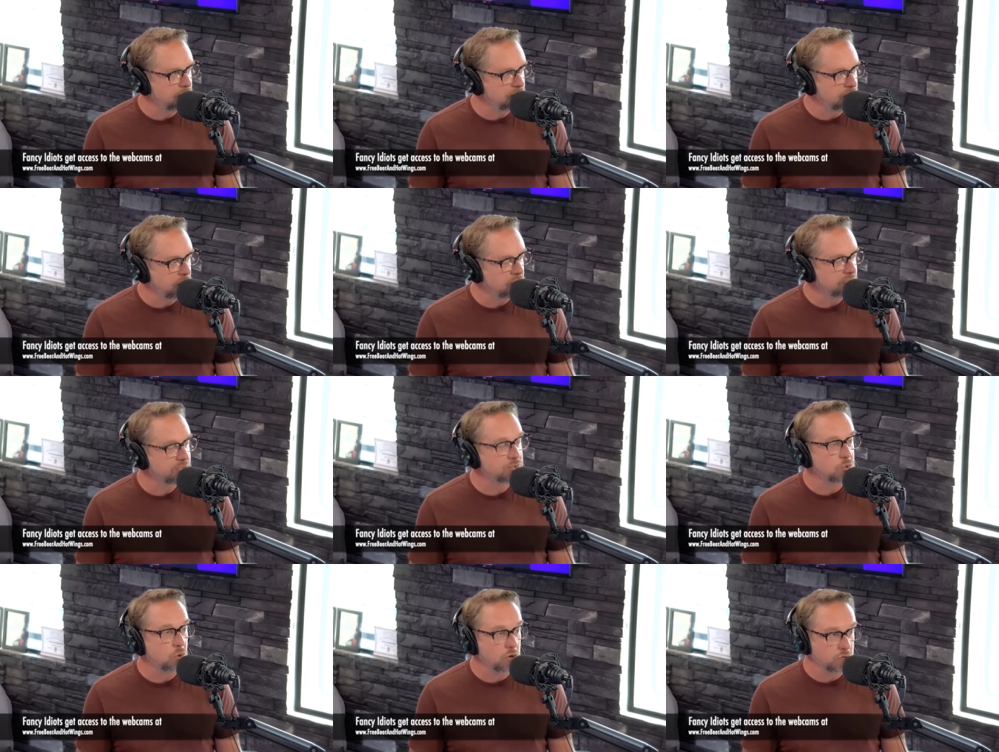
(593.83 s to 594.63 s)
the
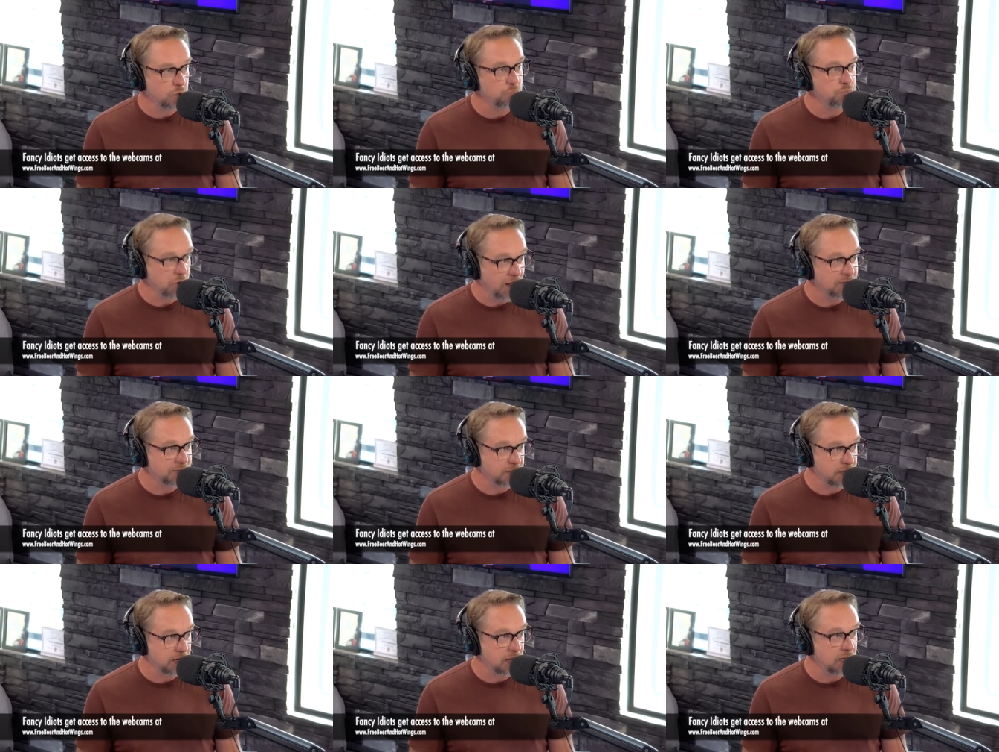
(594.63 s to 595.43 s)
historical
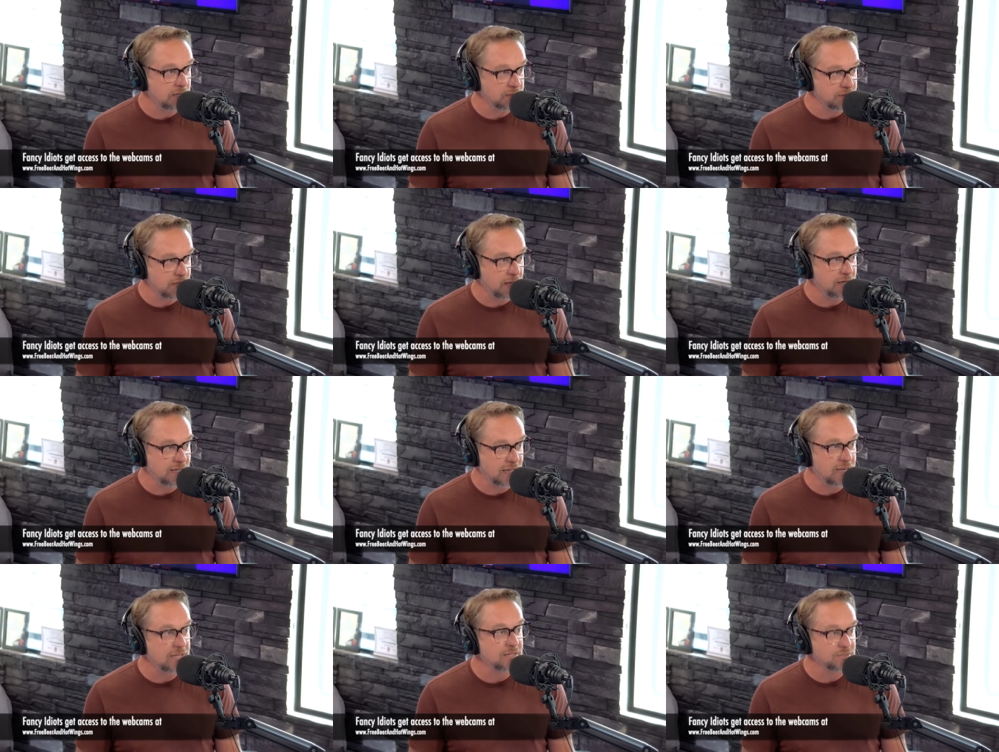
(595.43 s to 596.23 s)
precedent is
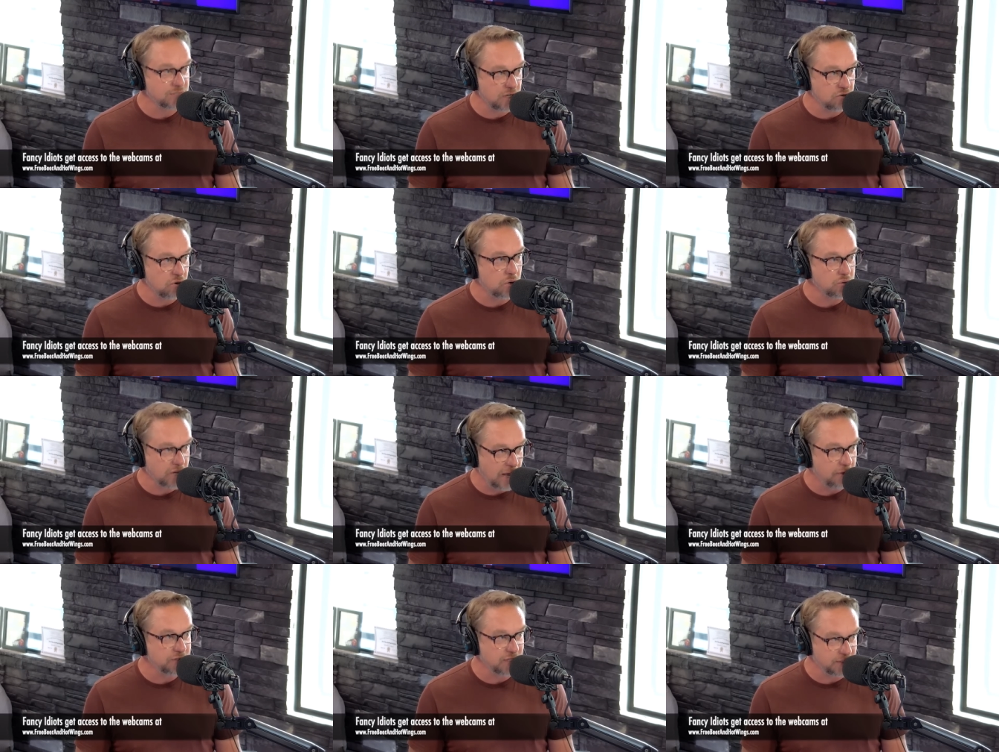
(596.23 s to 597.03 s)
that getting zero
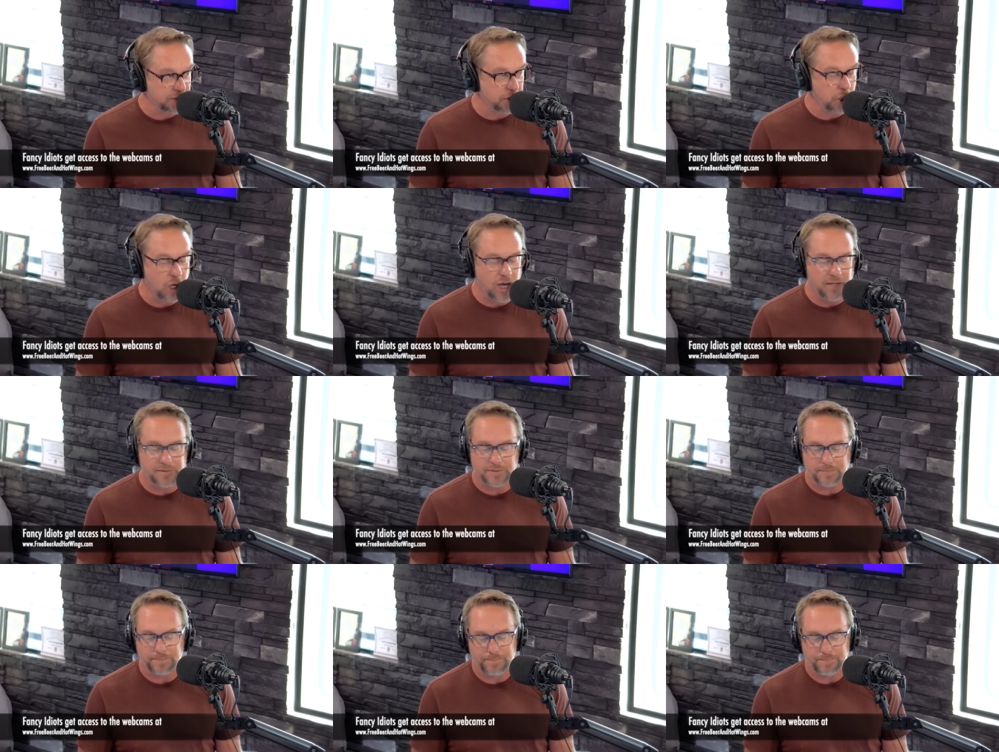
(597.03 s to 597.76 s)
counts as a loss.